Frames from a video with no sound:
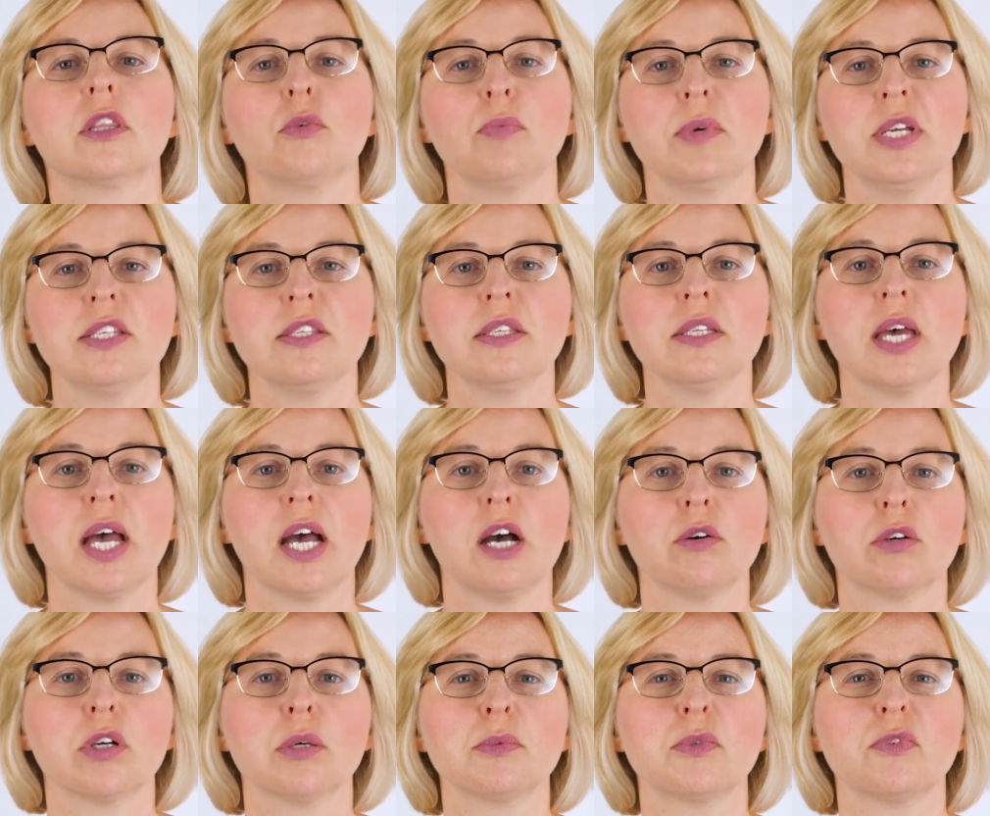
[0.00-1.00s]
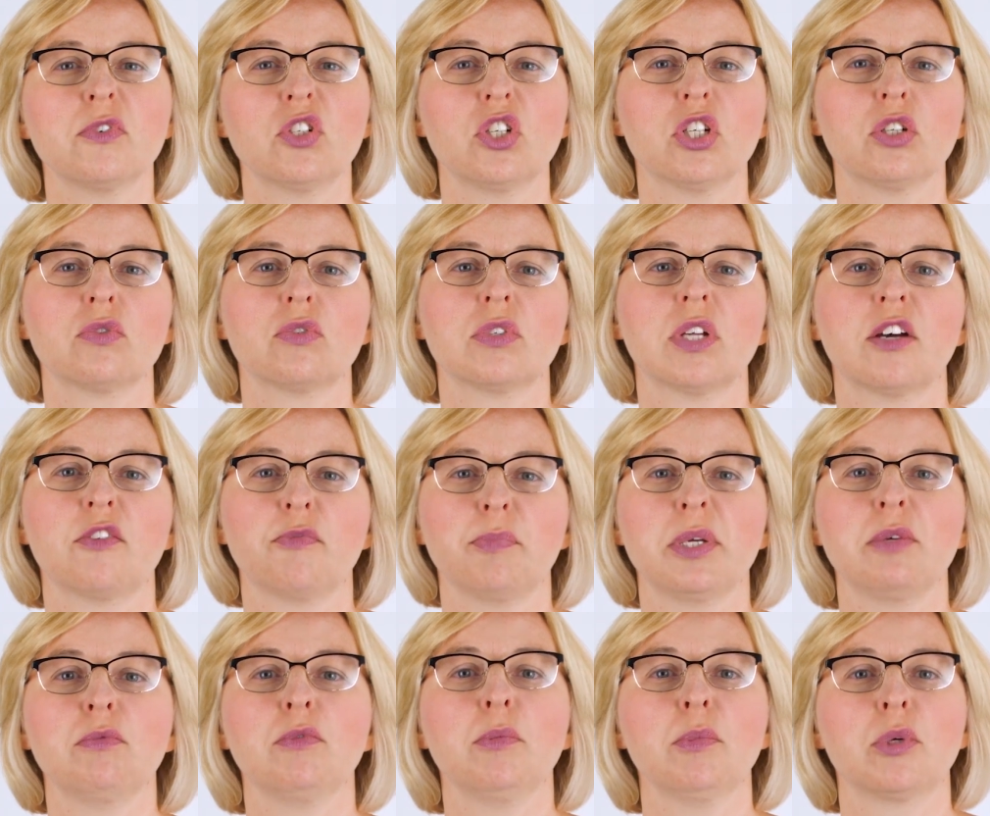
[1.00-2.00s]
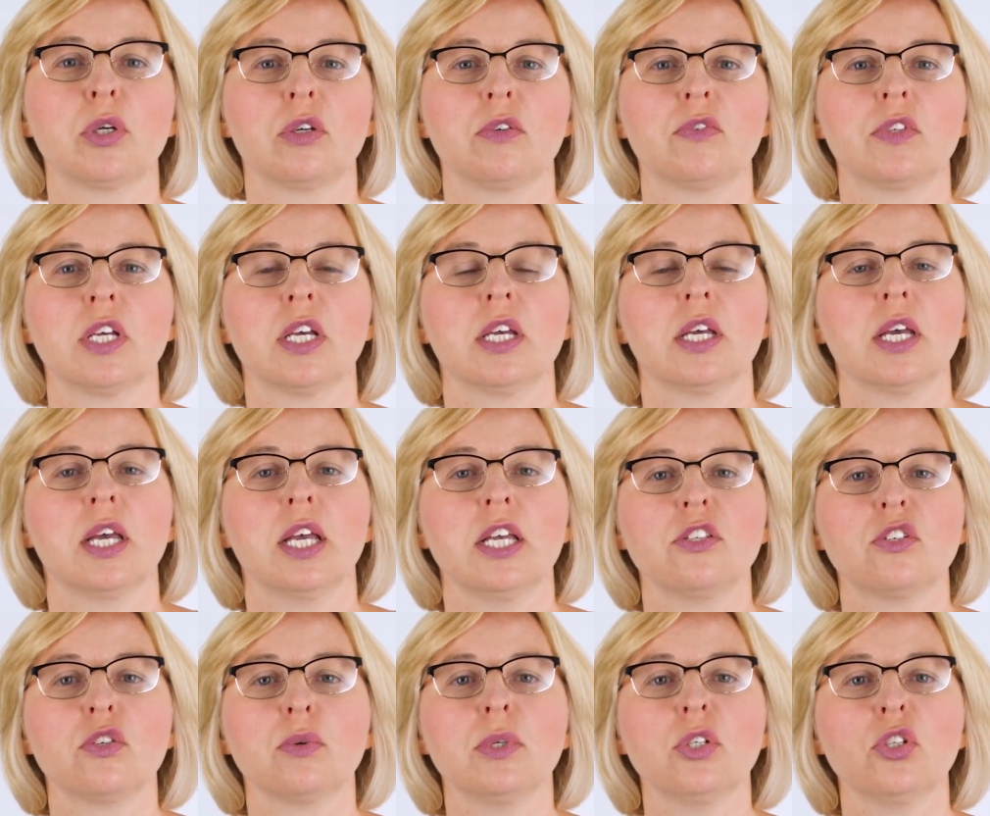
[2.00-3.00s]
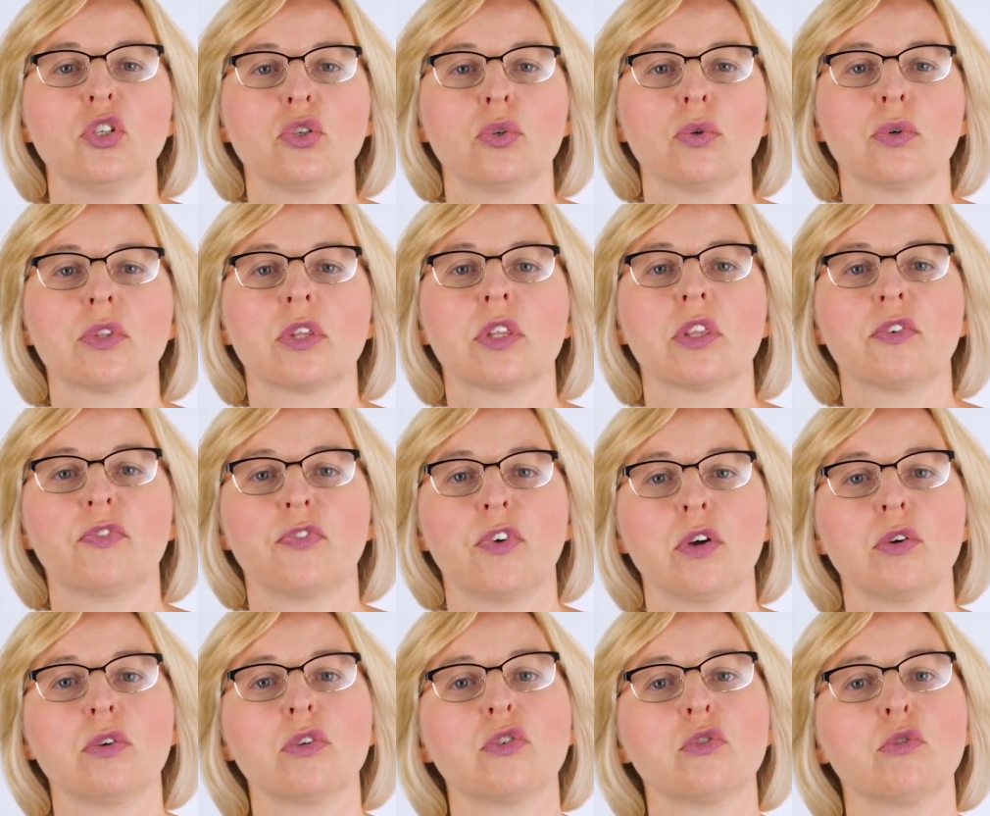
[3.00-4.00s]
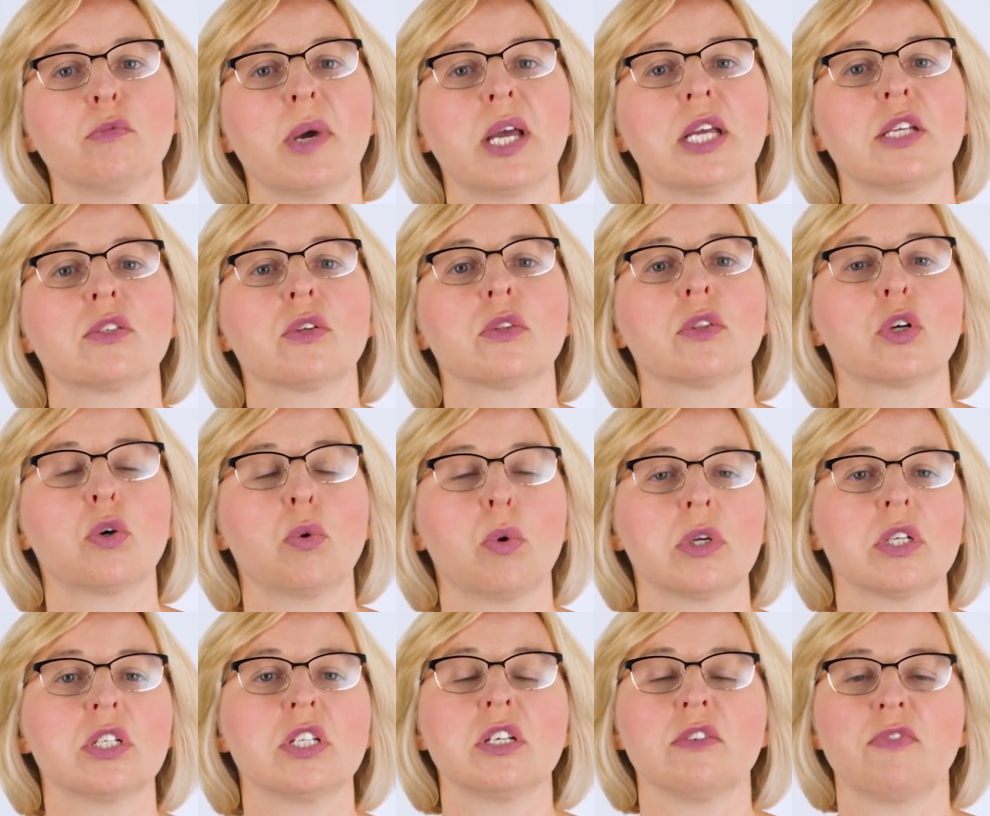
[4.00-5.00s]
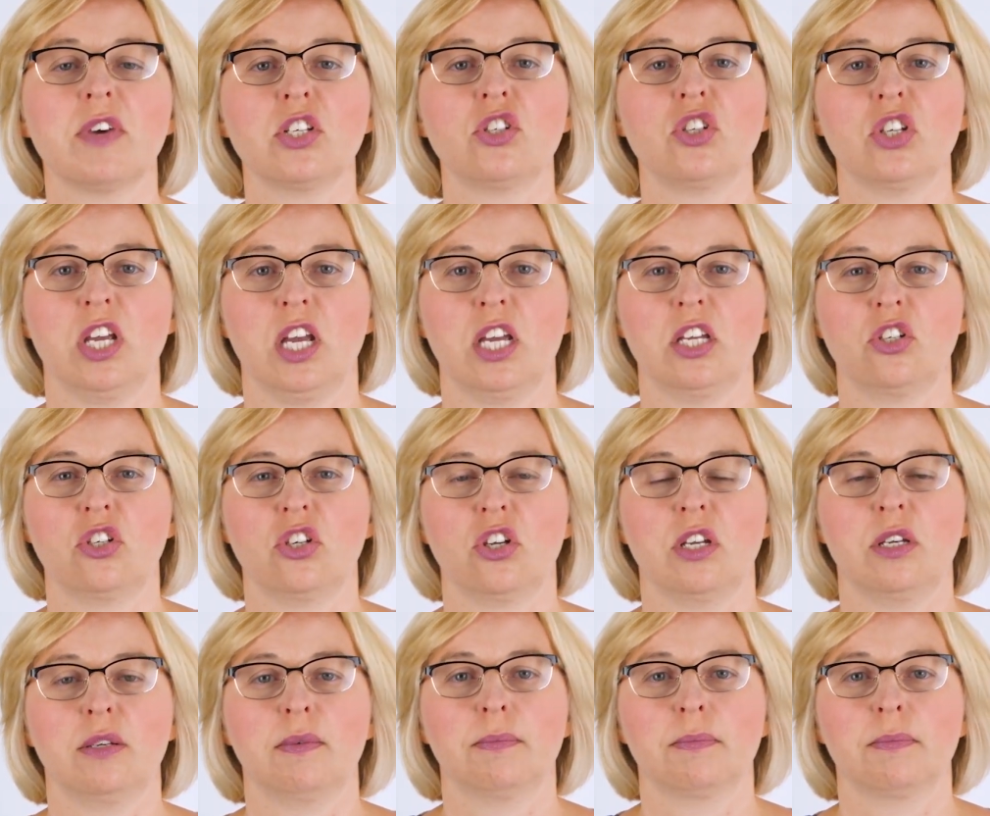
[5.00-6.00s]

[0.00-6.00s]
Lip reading: The reason that outcomes for children have been removed is to ensure that the focus remains on the quality of education.